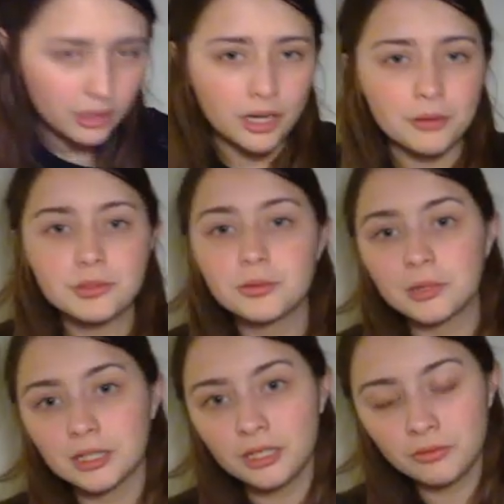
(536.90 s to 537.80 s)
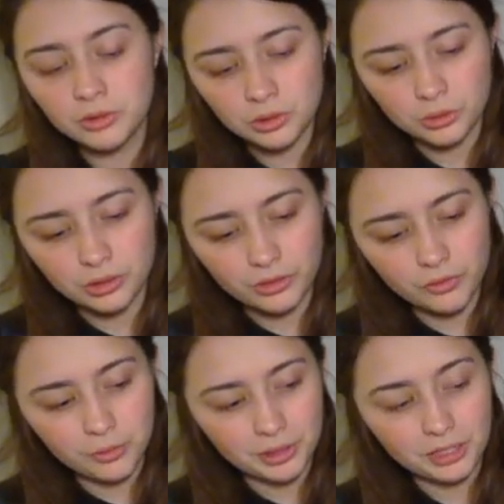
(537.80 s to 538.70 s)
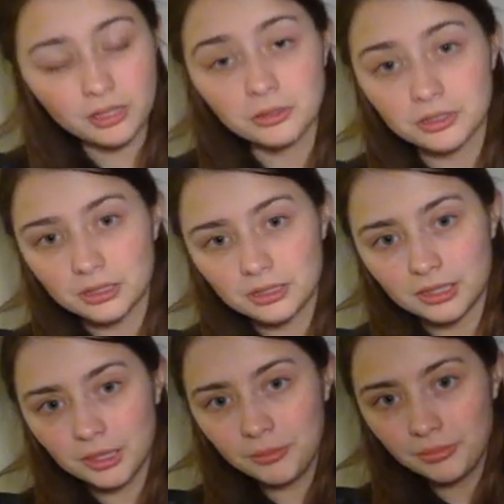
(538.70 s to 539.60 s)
I was doing an inventory of all my colors at the time.